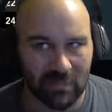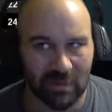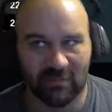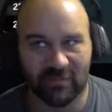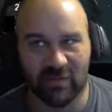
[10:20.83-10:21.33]

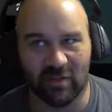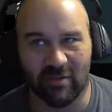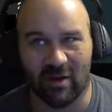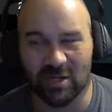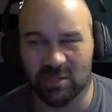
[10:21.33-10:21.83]
For the
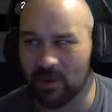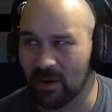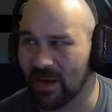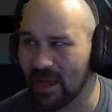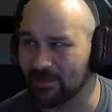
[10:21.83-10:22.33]
large
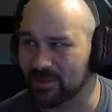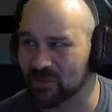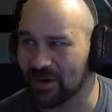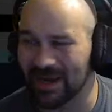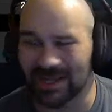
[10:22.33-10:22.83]
part, kind of
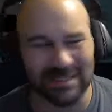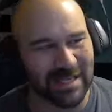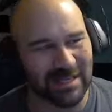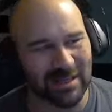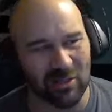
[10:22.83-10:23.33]
portrayed as
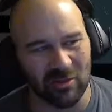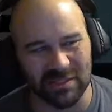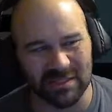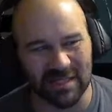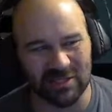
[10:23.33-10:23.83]
the
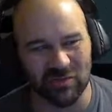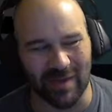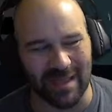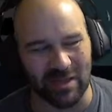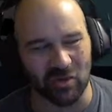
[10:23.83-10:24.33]
closest thing to
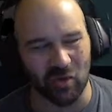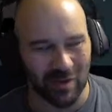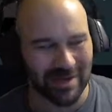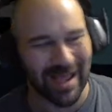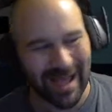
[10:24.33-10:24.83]
a
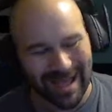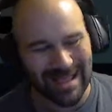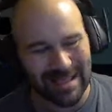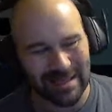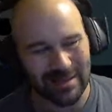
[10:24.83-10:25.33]
good
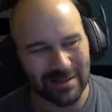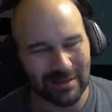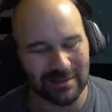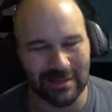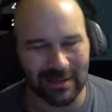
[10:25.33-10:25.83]
guy
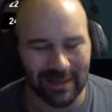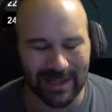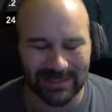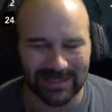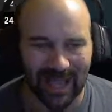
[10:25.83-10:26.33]
that the
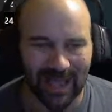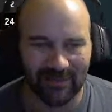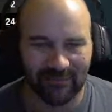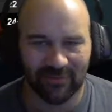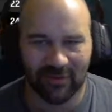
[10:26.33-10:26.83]
clans
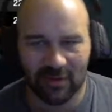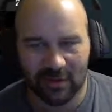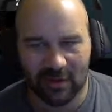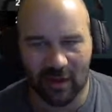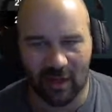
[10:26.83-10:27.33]
have.
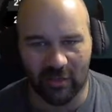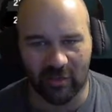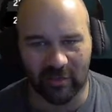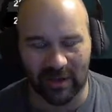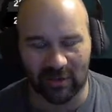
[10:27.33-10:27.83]
Although
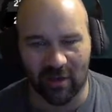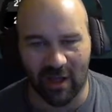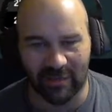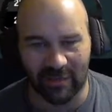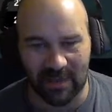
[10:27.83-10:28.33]
later
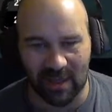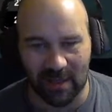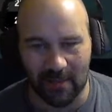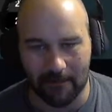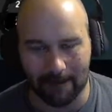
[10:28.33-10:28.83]
on they
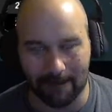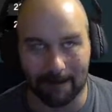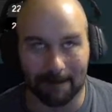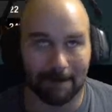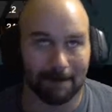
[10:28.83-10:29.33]
become
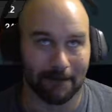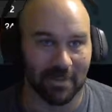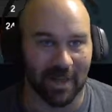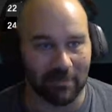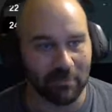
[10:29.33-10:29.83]

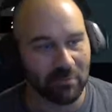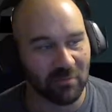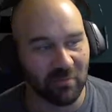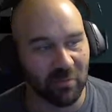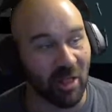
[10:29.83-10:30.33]
like
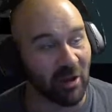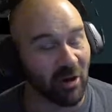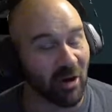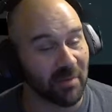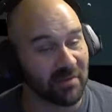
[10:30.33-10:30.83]
plot
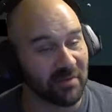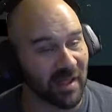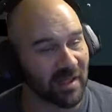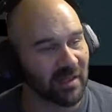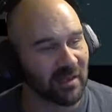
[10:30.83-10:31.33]
armor
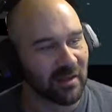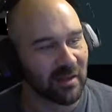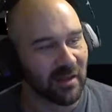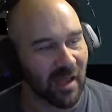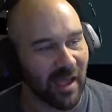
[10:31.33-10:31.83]
thick
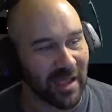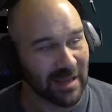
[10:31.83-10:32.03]
and